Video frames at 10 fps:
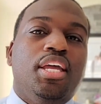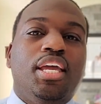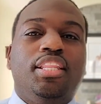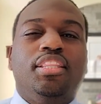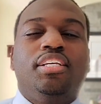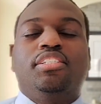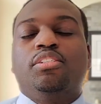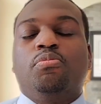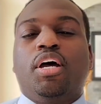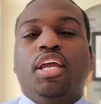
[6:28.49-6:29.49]
And this
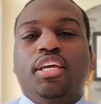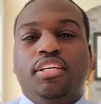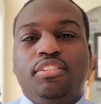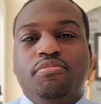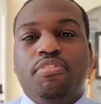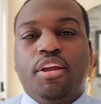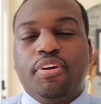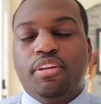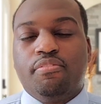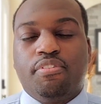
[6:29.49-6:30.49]
is why it is
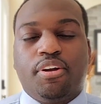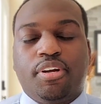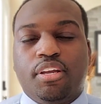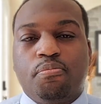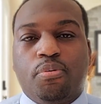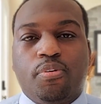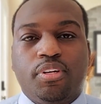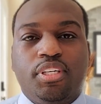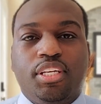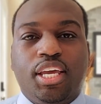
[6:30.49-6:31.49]
very, very
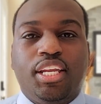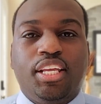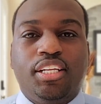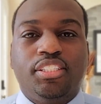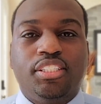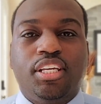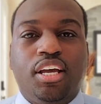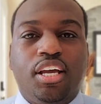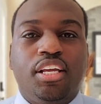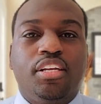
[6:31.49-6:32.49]
important that it is
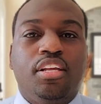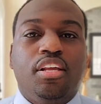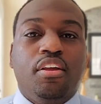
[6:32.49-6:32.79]
done